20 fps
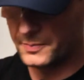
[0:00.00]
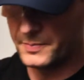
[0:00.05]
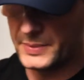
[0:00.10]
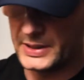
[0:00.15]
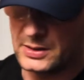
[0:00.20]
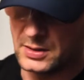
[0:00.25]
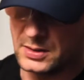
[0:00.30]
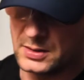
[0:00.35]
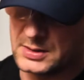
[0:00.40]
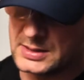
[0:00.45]

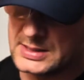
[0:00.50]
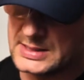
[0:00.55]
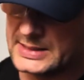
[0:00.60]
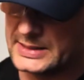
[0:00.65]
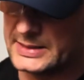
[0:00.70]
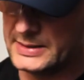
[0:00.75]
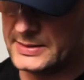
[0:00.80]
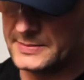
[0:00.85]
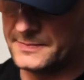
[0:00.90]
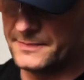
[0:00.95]
because
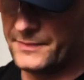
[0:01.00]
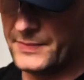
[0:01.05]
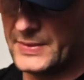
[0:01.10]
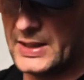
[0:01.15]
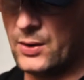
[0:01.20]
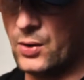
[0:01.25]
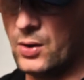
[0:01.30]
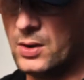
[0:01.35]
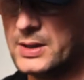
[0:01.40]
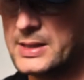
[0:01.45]

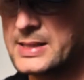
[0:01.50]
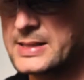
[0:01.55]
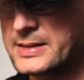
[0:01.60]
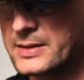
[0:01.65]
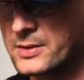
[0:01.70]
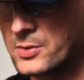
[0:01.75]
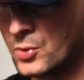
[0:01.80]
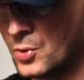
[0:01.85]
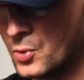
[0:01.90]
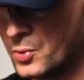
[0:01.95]
all is
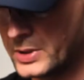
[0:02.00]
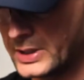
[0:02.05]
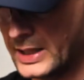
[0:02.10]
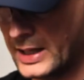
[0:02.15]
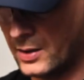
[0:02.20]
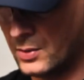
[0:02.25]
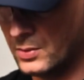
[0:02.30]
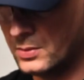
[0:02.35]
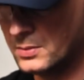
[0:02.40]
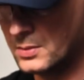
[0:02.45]
screwed
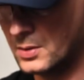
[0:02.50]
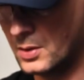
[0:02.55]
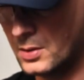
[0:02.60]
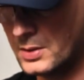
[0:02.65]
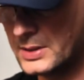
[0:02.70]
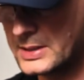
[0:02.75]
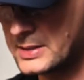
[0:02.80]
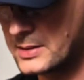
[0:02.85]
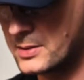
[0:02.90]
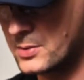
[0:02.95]
now,
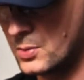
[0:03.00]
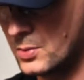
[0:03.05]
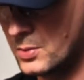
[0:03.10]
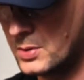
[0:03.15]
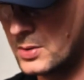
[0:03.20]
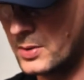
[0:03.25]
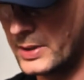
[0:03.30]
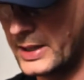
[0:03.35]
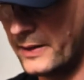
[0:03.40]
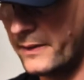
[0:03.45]
all is
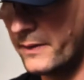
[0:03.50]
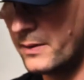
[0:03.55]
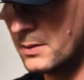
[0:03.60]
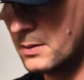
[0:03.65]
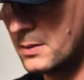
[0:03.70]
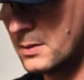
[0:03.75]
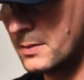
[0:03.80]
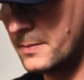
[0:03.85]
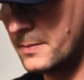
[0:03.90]
screwed together.